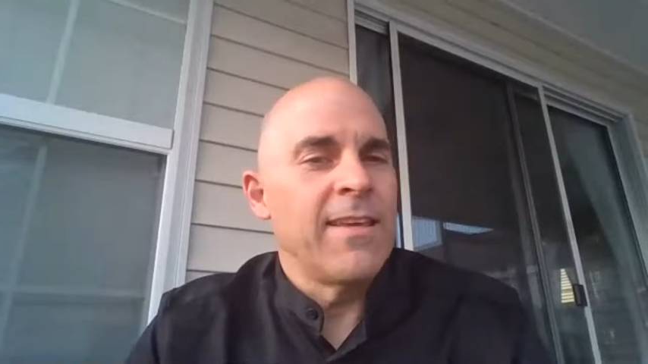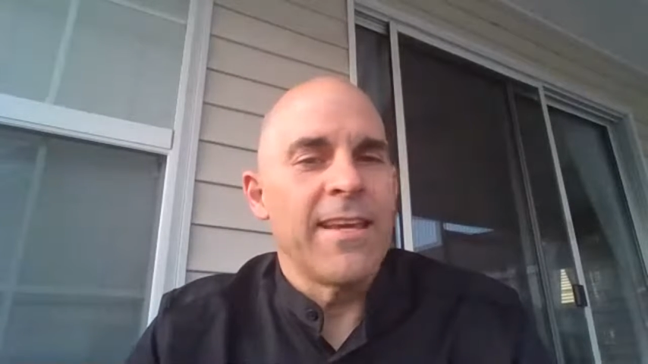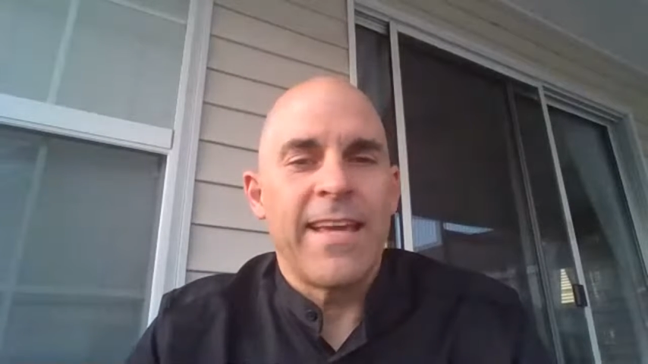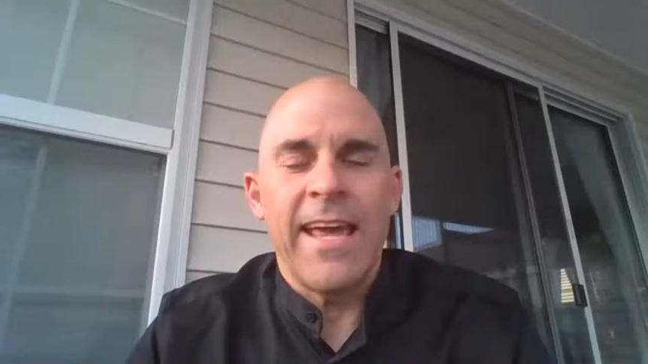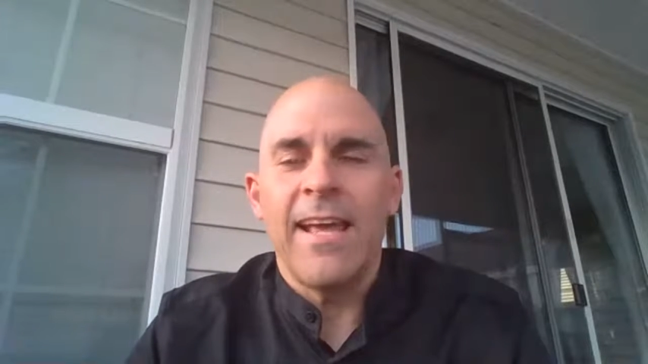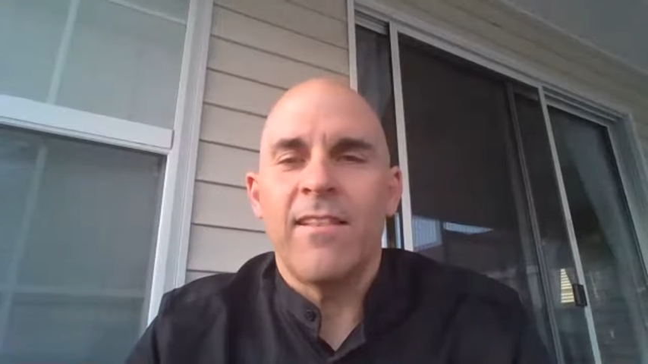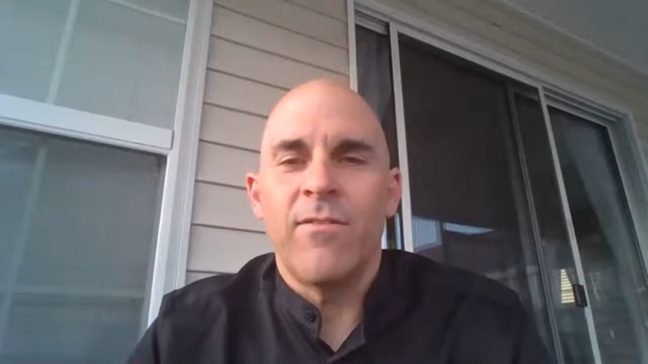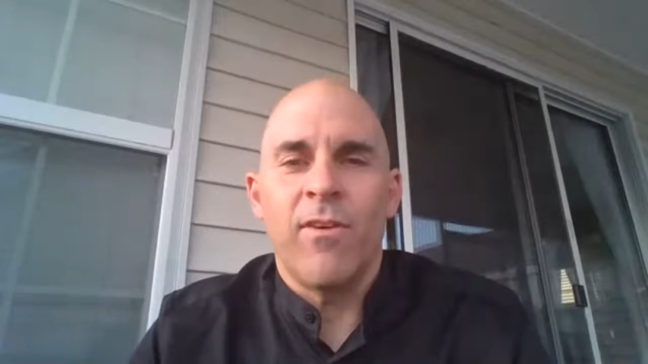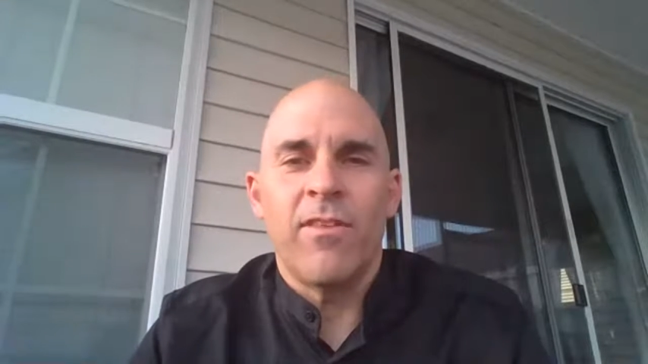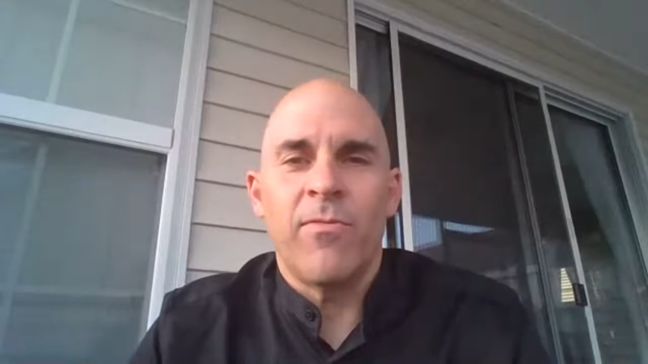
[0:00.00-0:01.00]
You
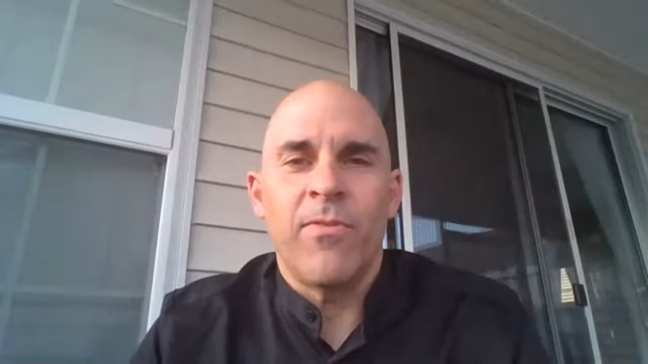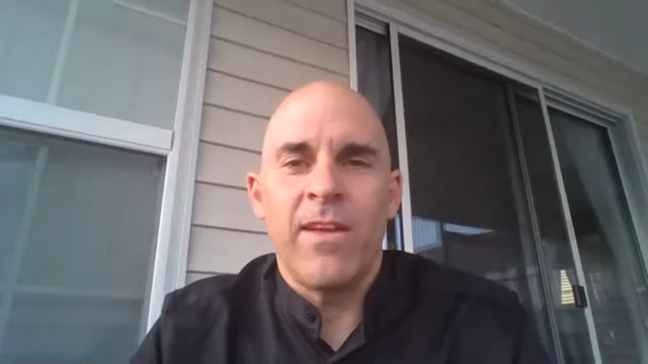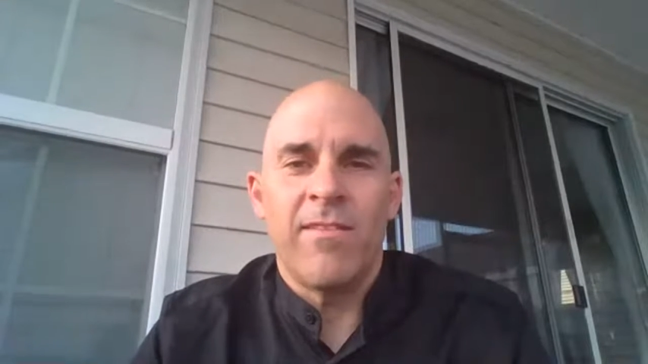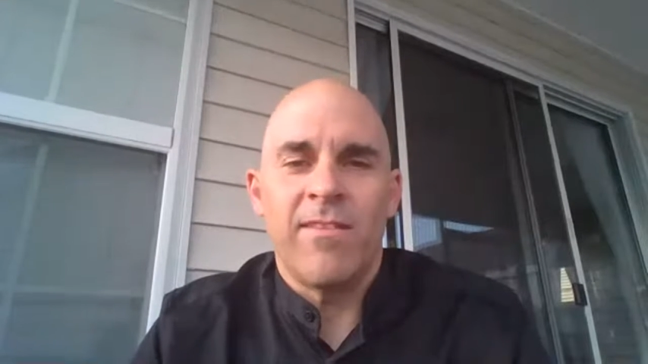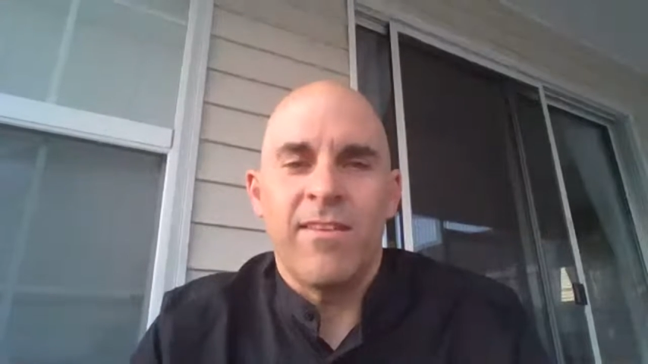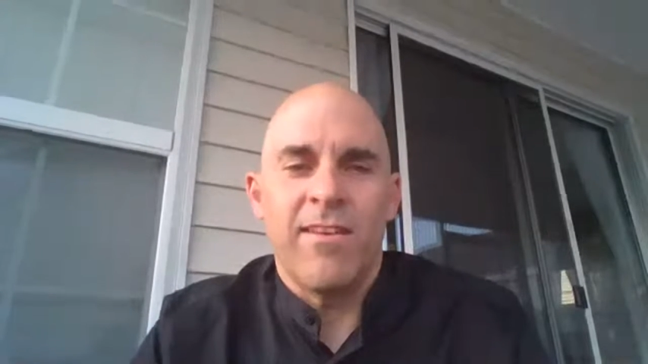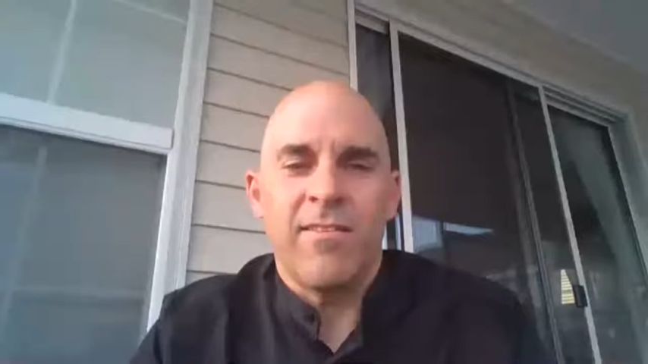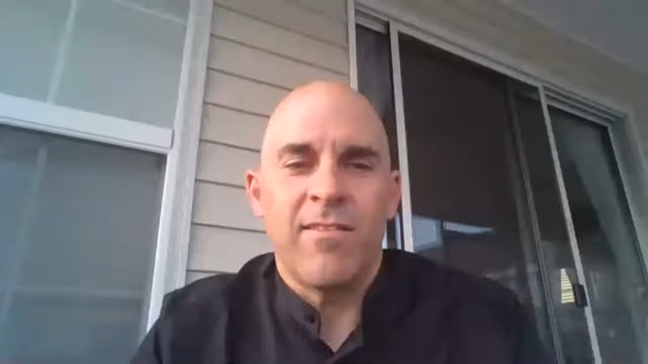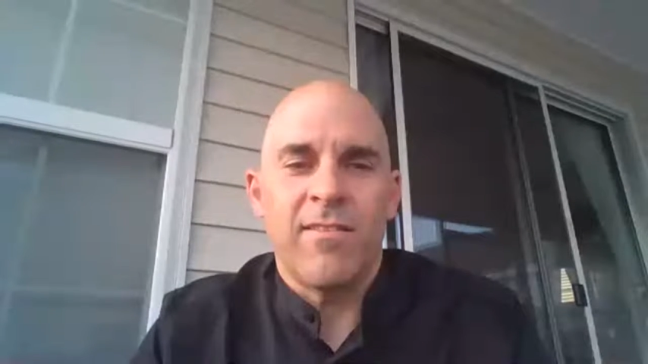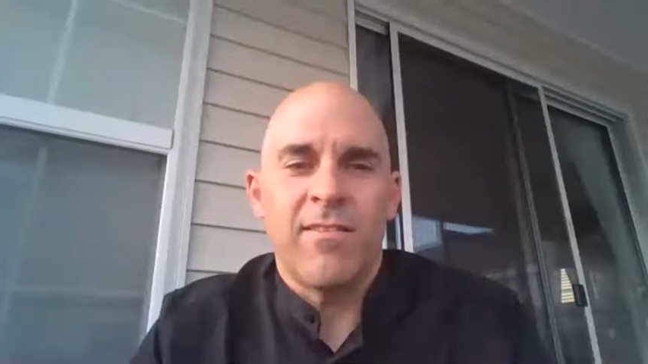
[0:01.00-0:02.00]
can't live on the fence in
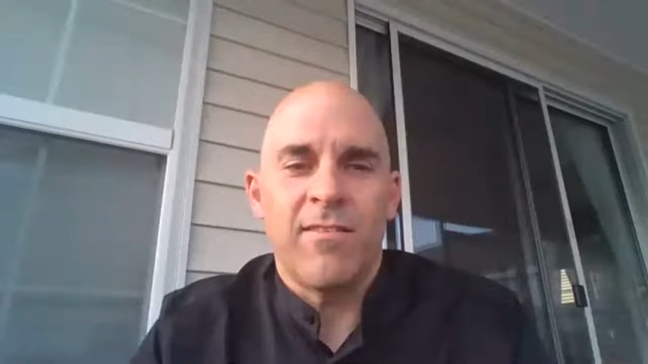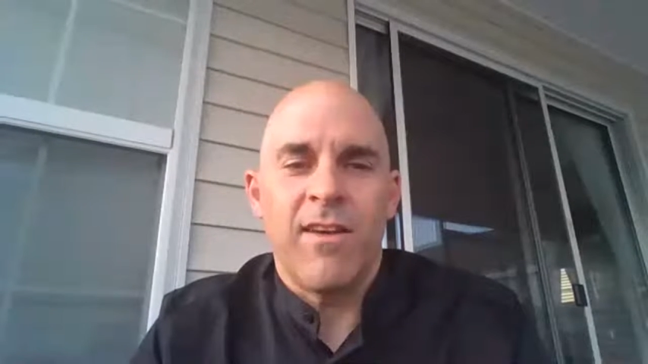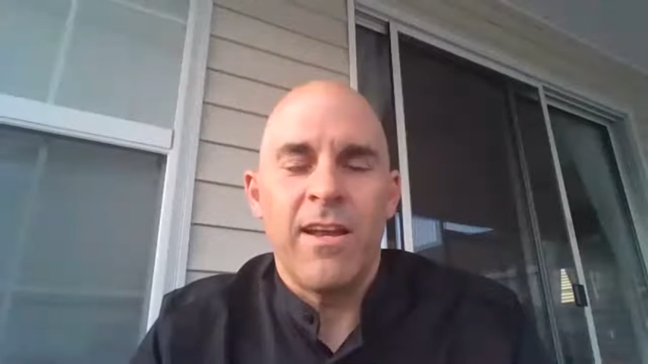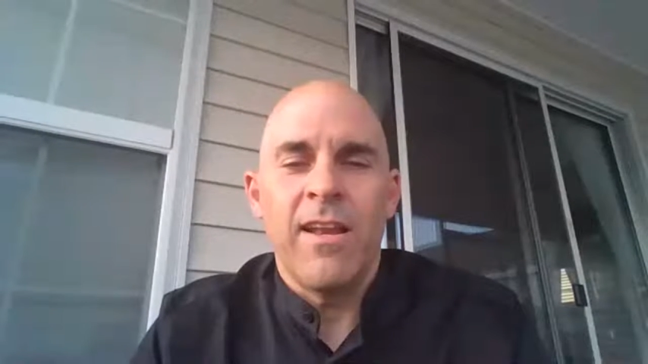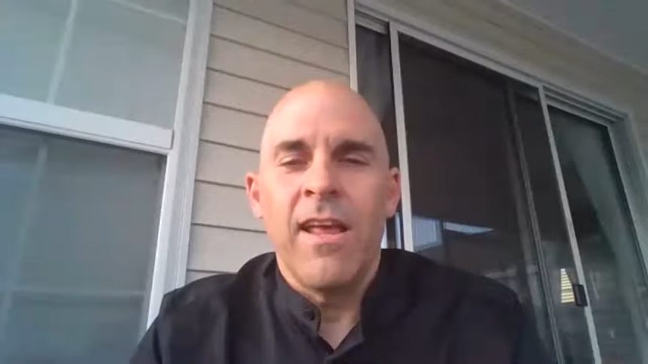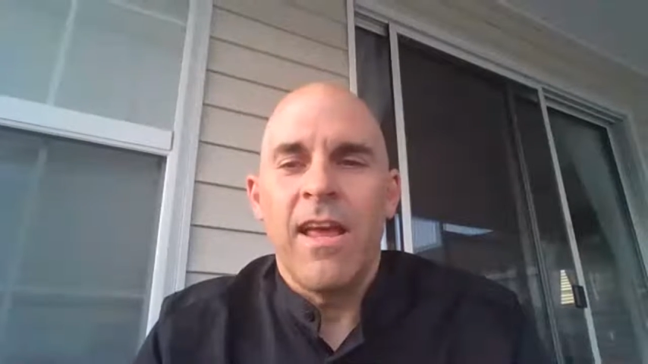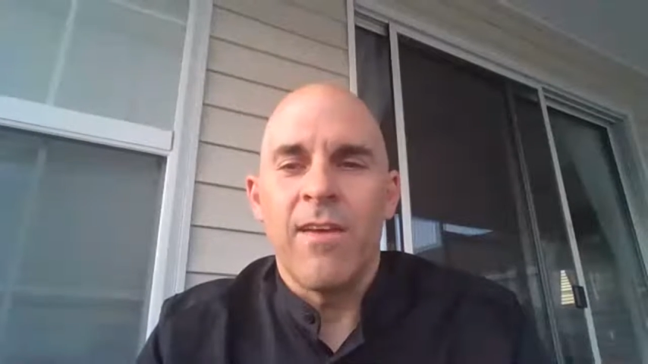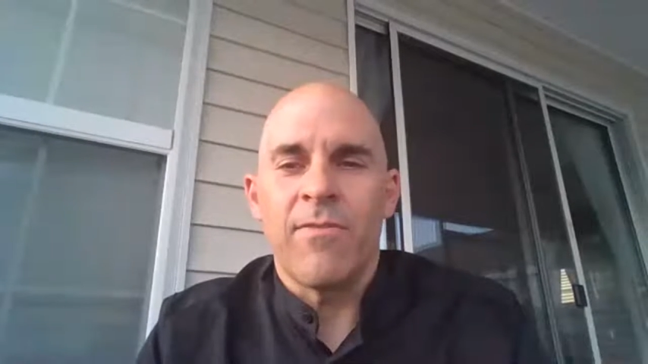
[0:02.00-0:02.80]
this. Right?